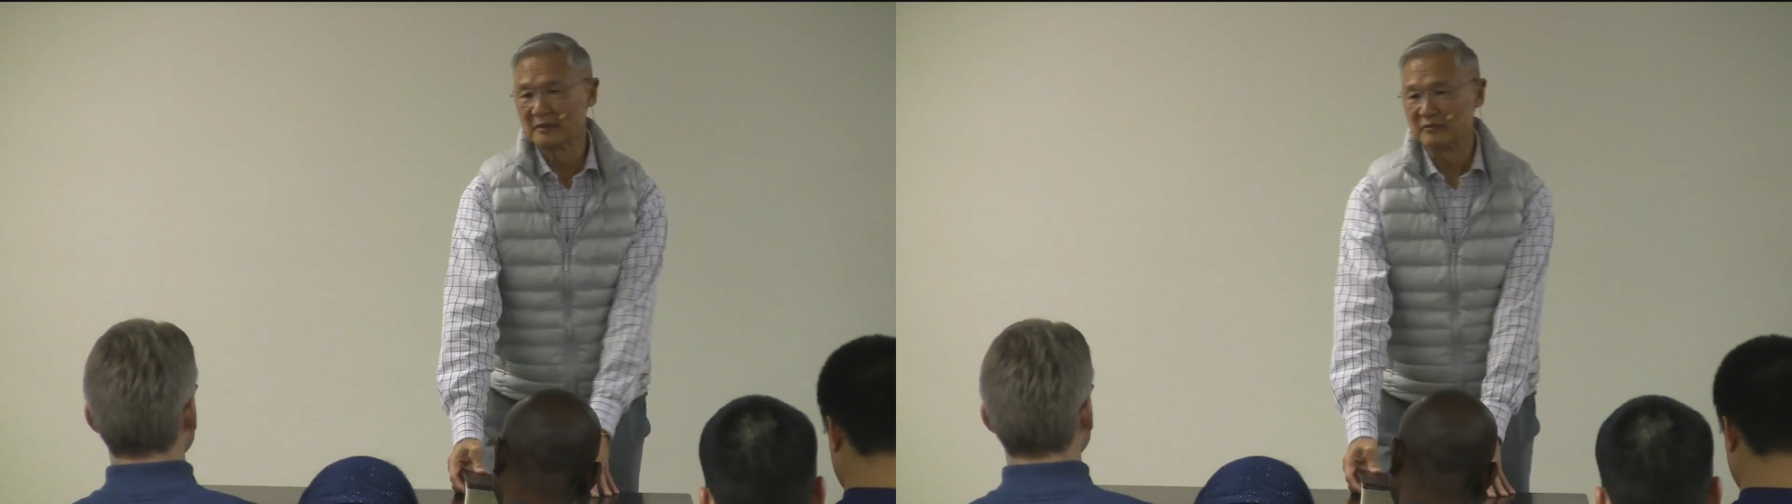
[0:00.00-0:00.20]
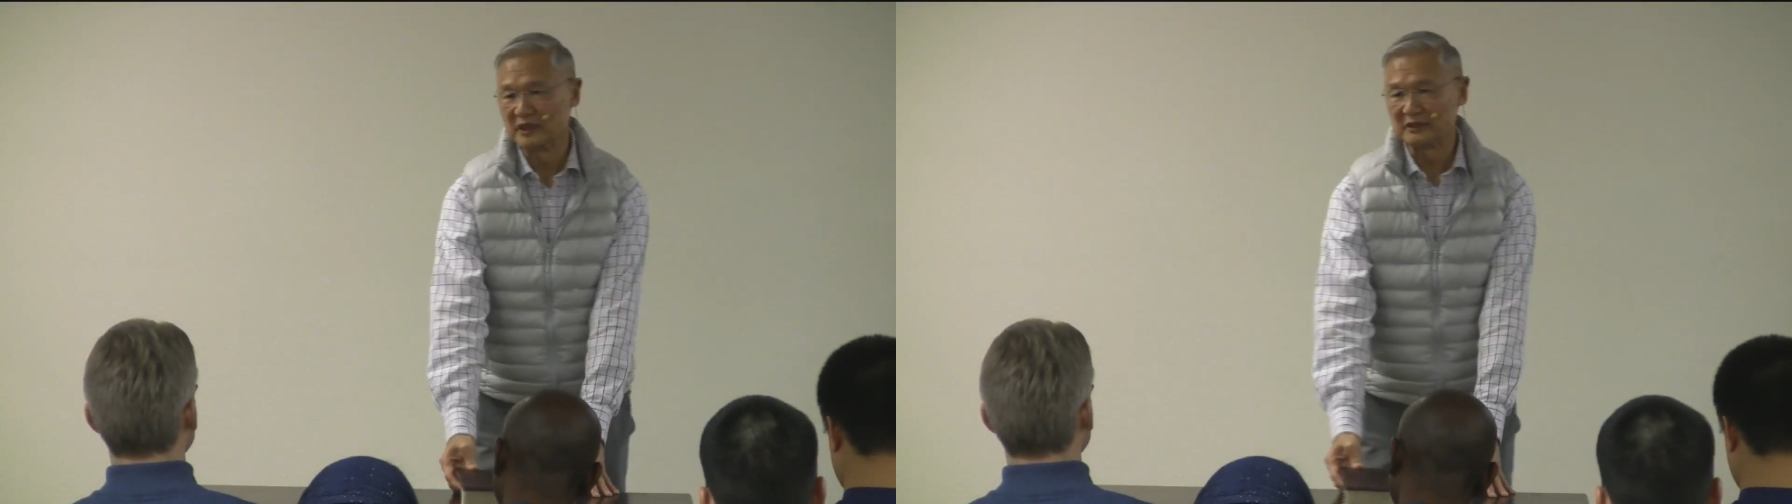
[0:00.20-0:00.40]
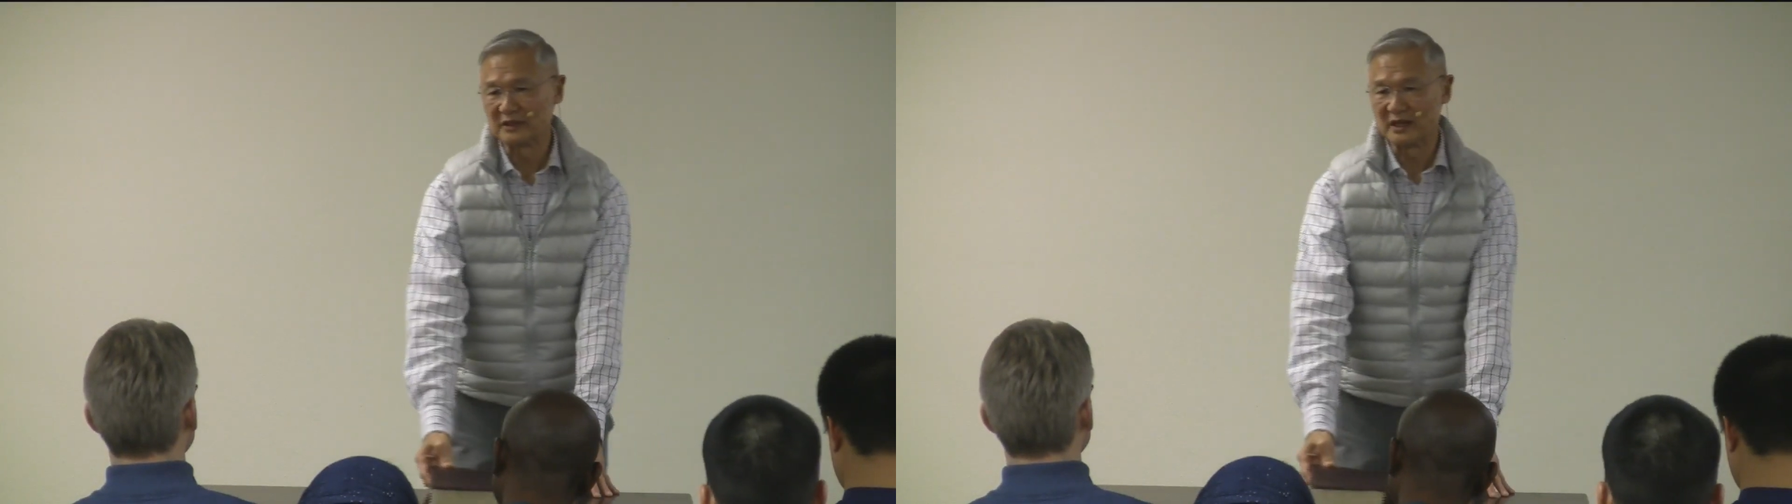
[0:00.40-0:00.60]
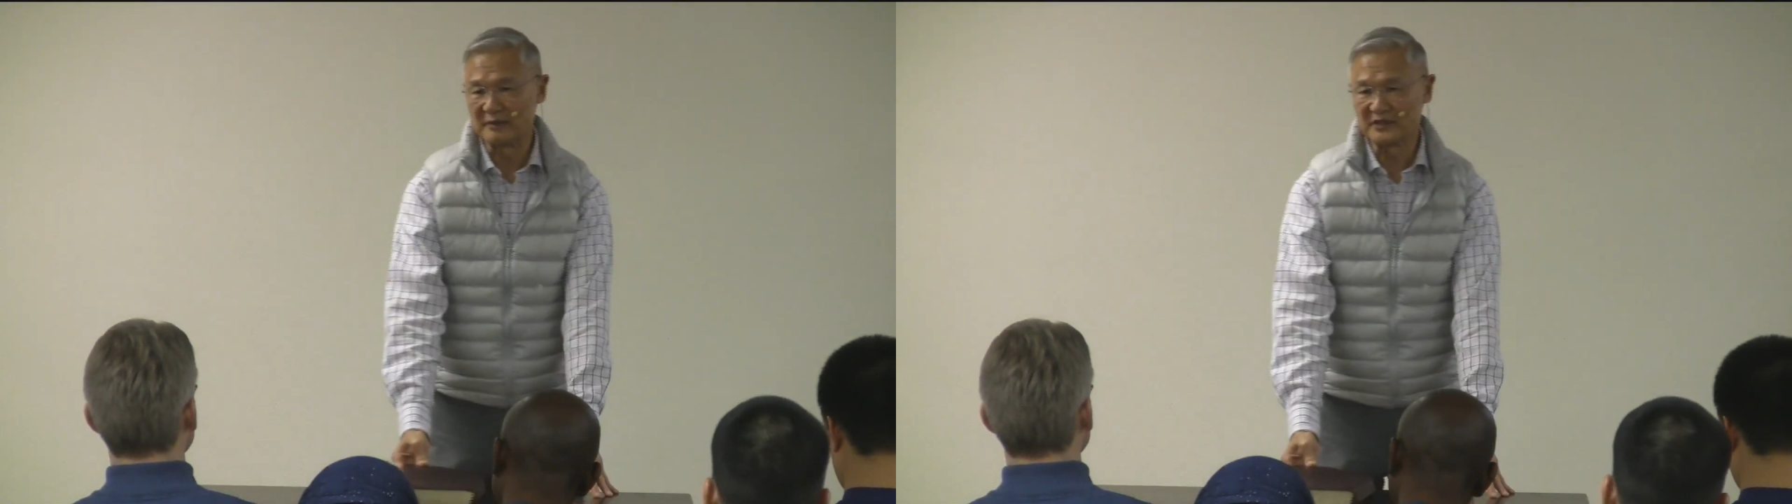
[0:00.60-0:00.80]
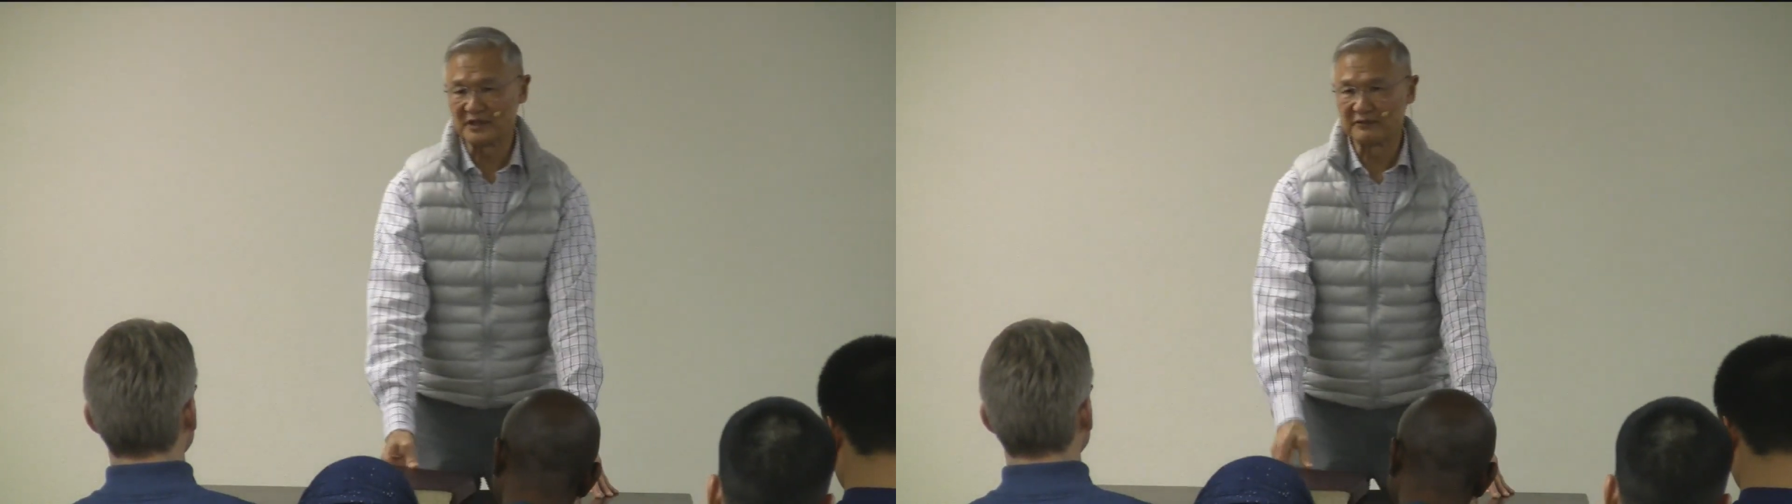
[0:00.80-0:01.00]
Many
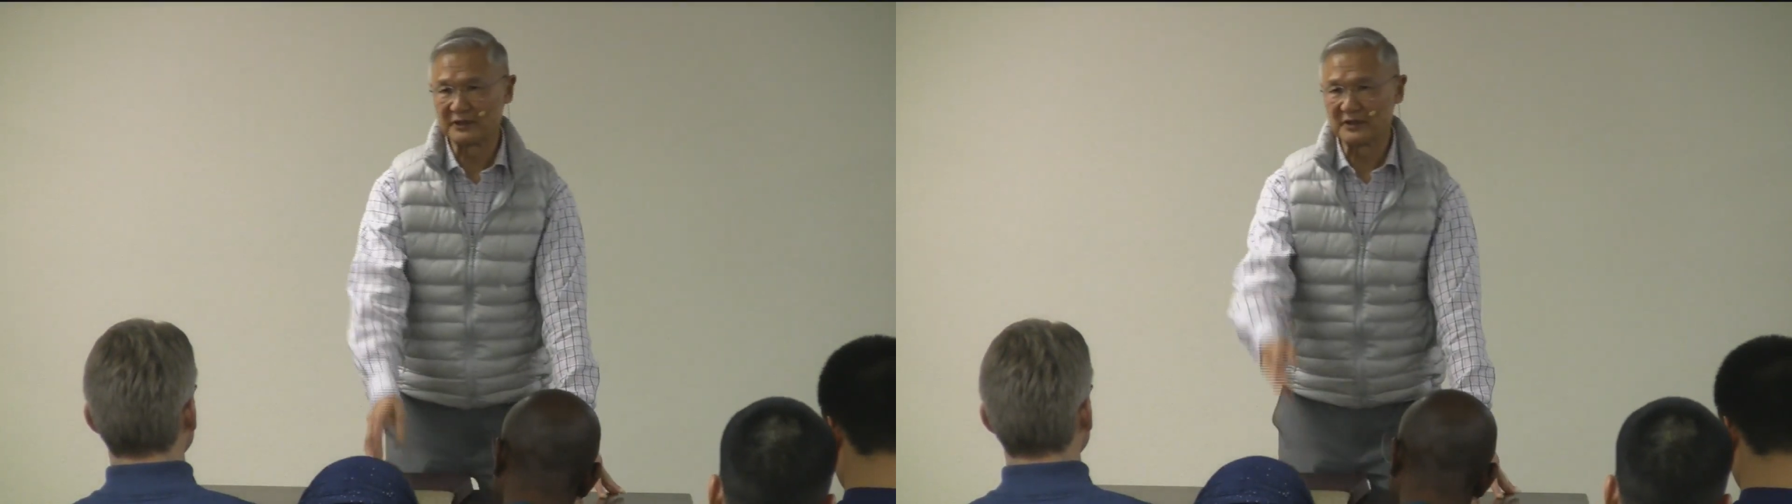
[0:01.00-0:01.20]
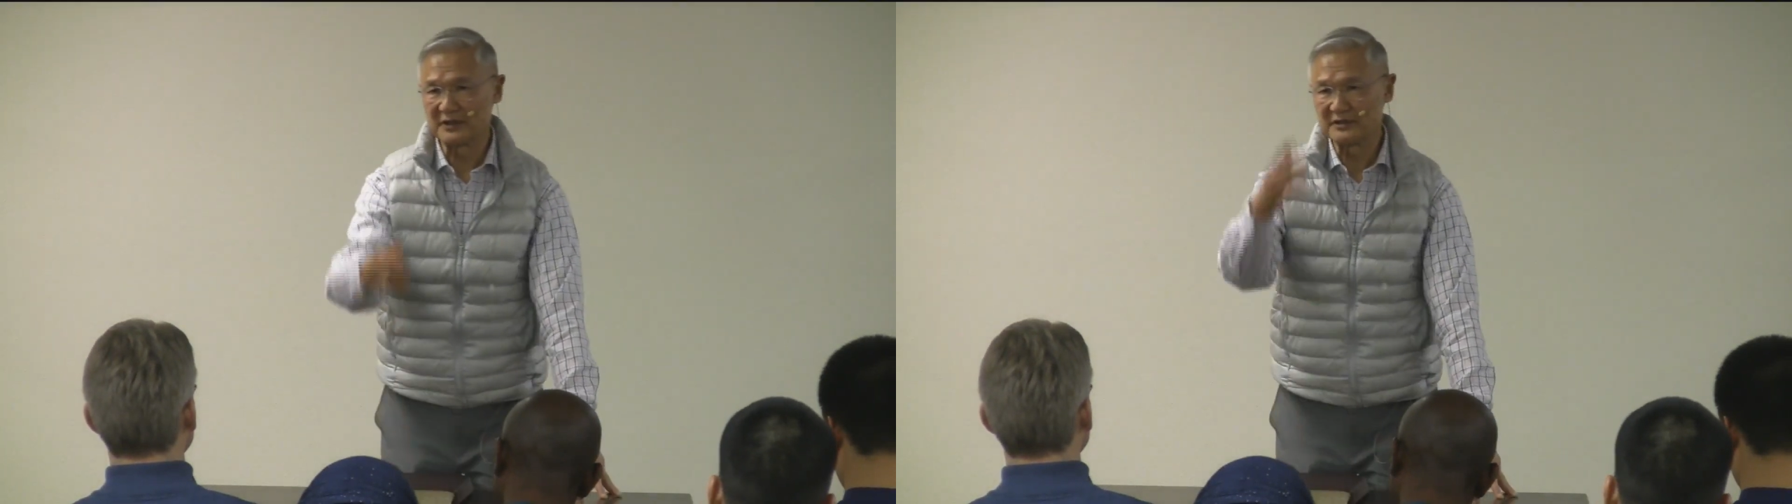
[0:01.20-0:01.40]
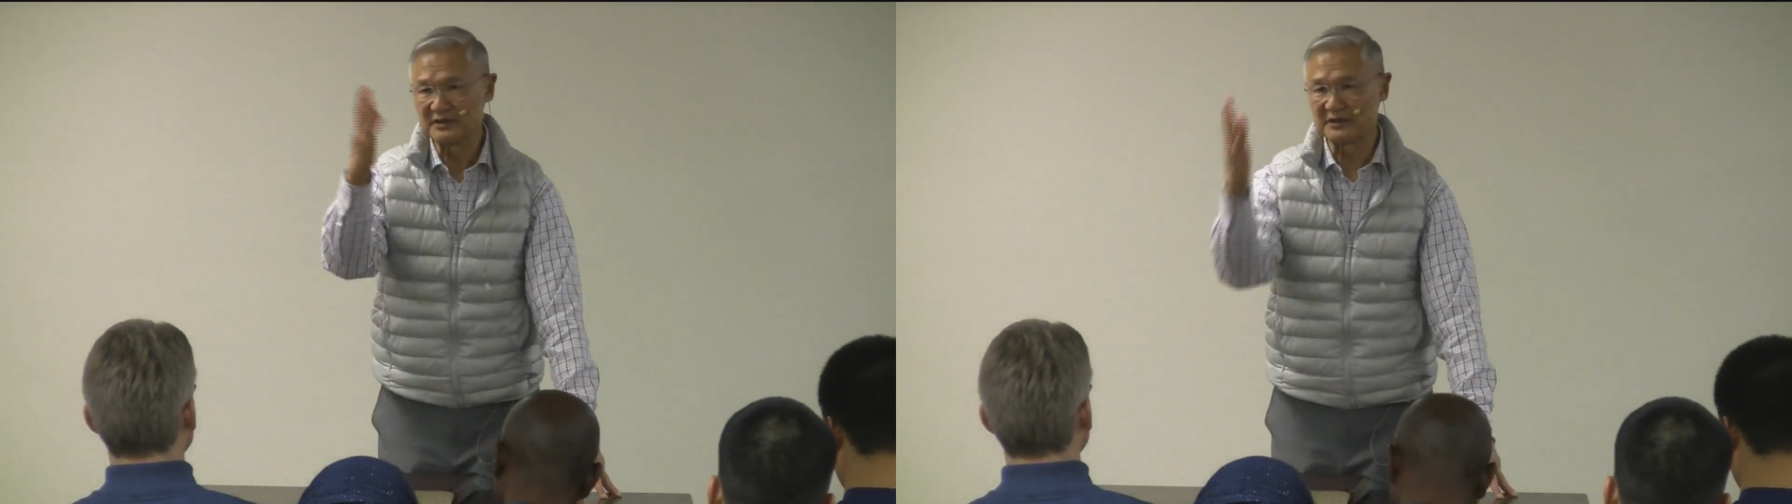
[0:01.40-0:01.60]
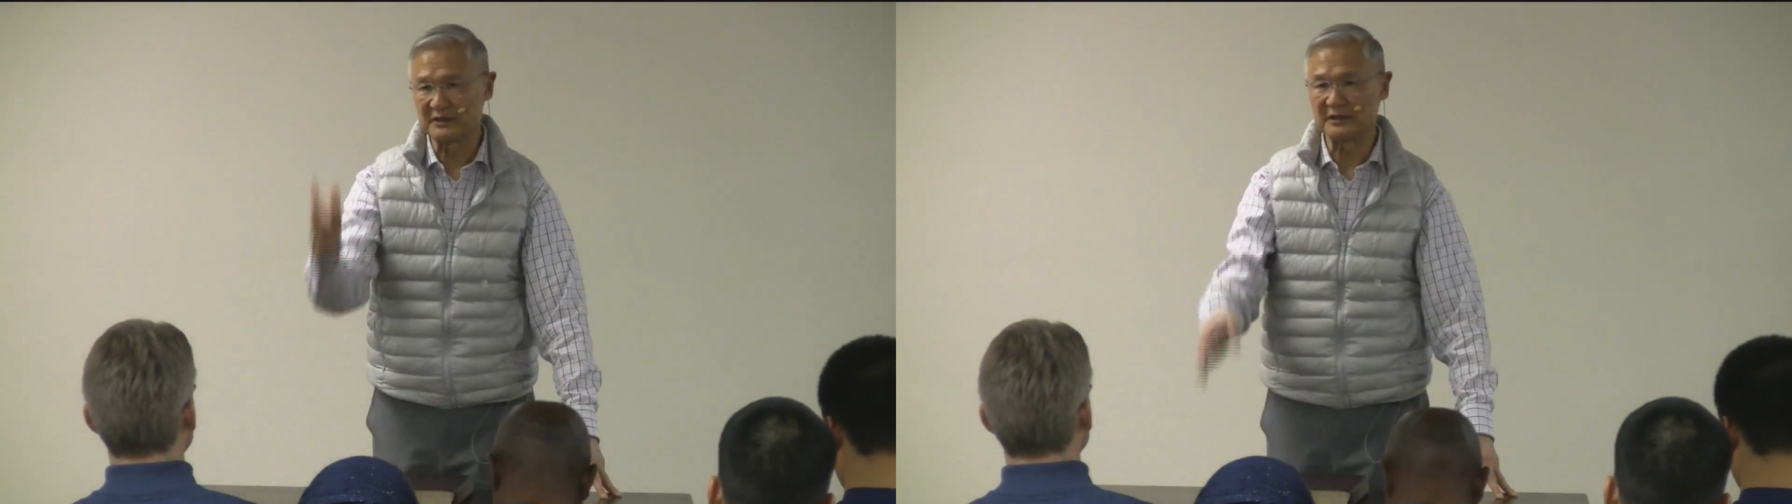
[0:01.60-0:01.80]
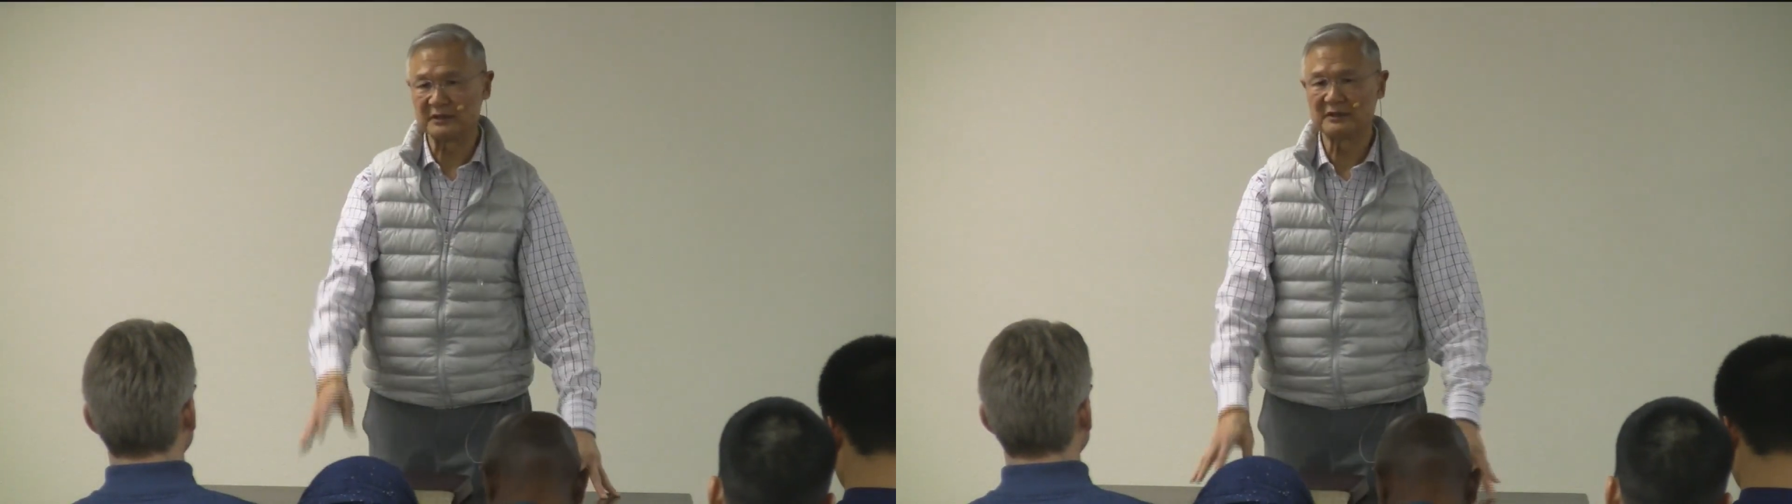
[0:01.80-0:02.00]
times it's very
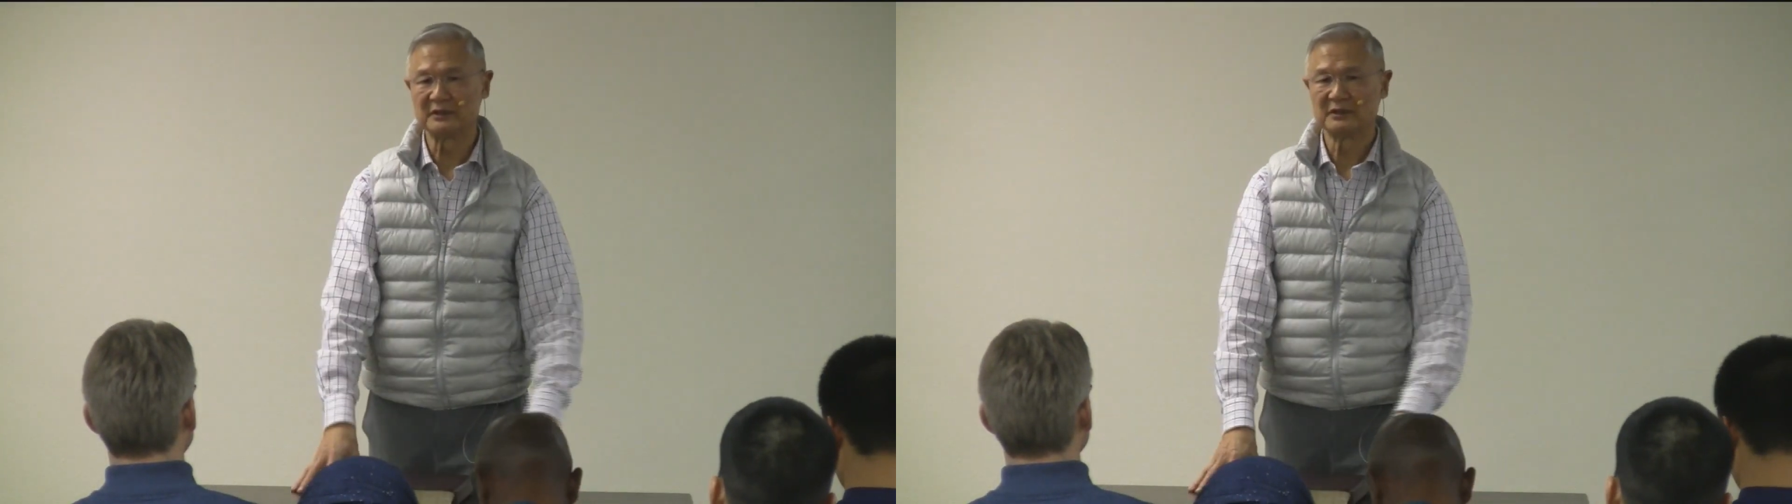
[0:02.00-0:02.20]
easy